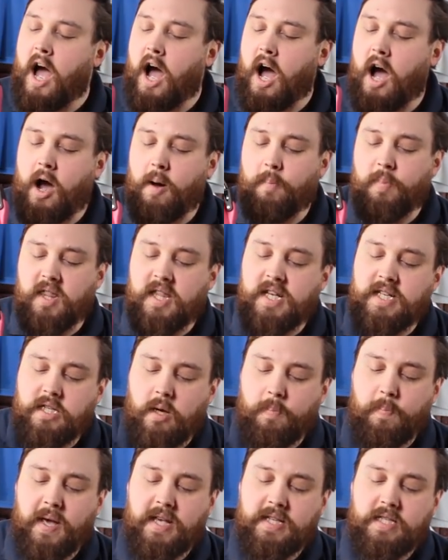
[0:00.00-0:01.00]
but these
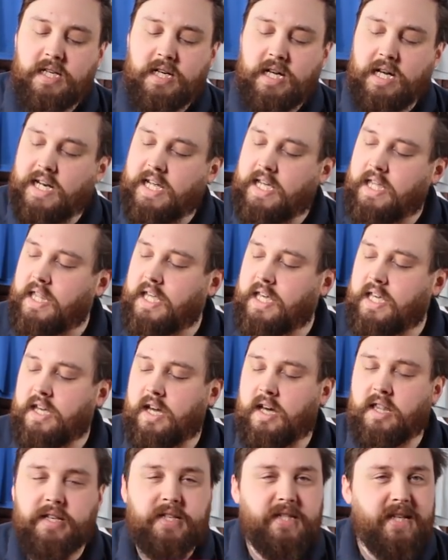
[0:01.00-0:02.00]
are basically
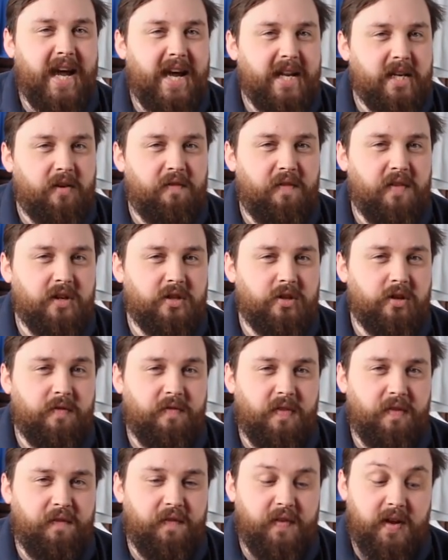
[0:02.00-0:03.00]
the standard version
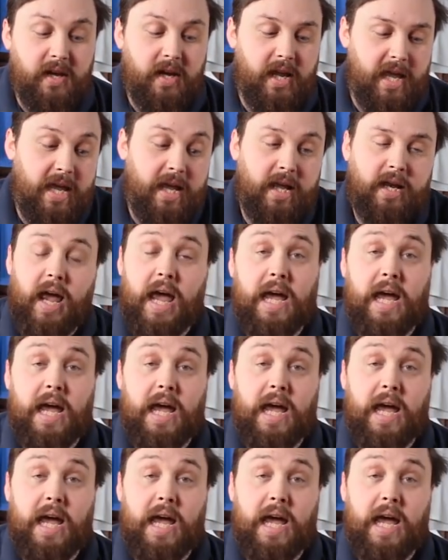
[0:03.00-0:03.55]
of the fin in